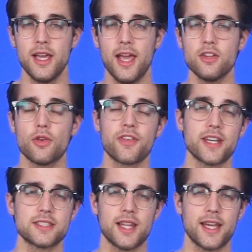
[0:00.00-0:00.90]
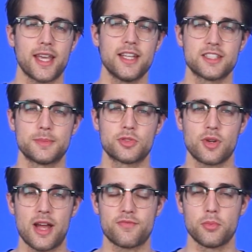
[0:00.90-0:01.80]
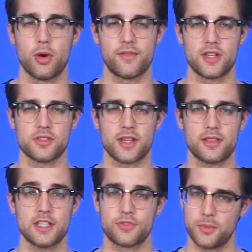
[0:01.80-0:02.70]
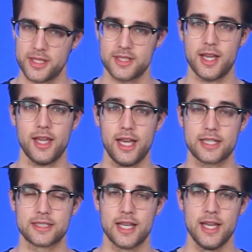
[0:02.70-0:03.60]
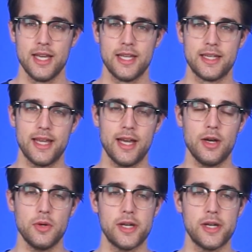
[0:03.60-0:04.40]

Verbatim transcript: and don't forget to like and subscribe for more videos like this from NCIX. Now,